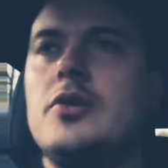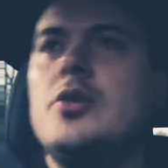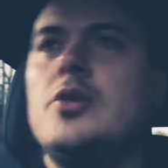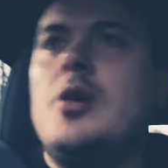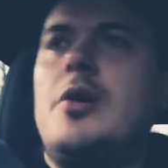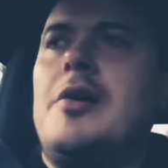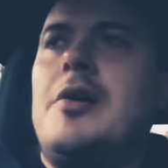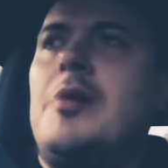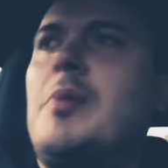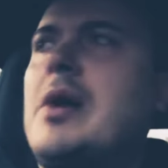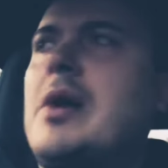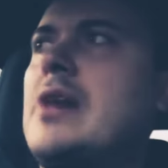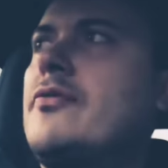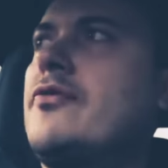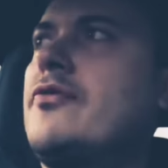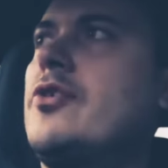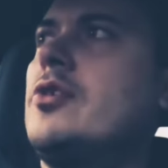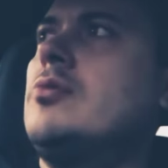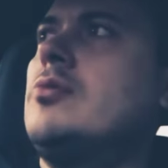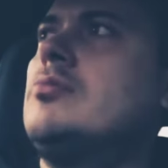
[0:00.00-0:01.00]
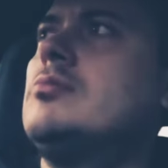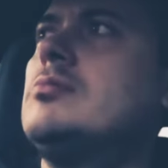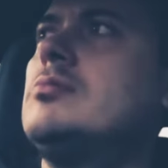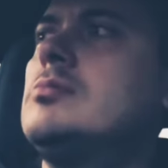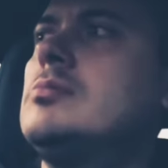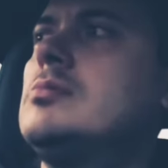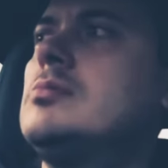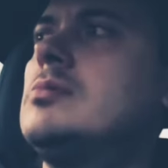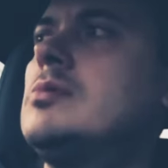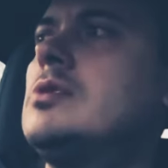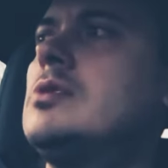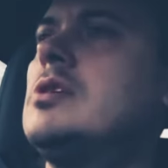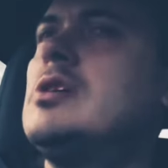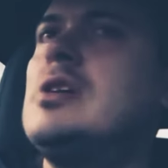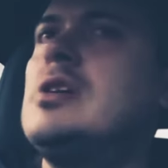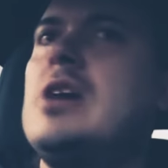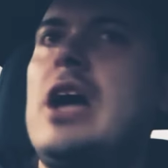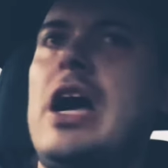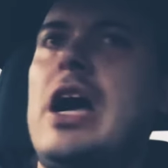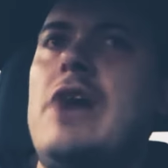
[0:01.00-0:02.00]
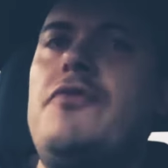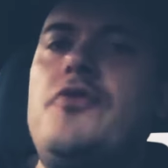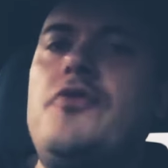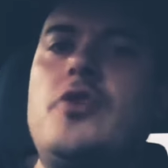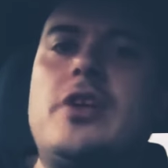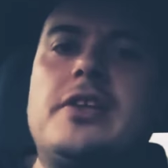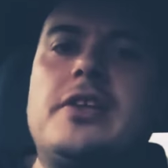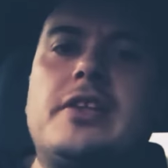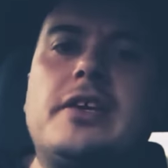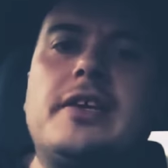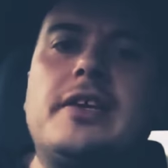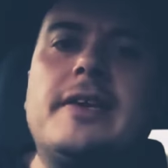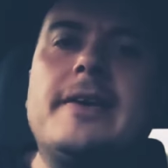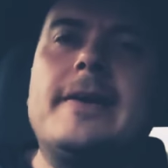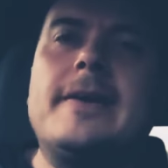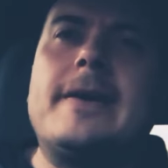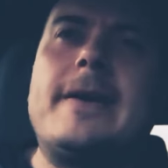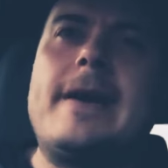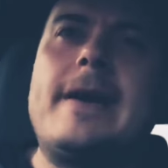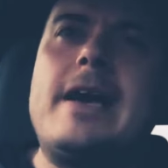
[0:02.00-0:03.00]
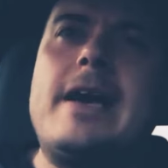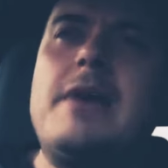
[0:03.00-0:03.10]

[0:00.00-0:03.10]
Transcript: You know how I feel? I feel like the gig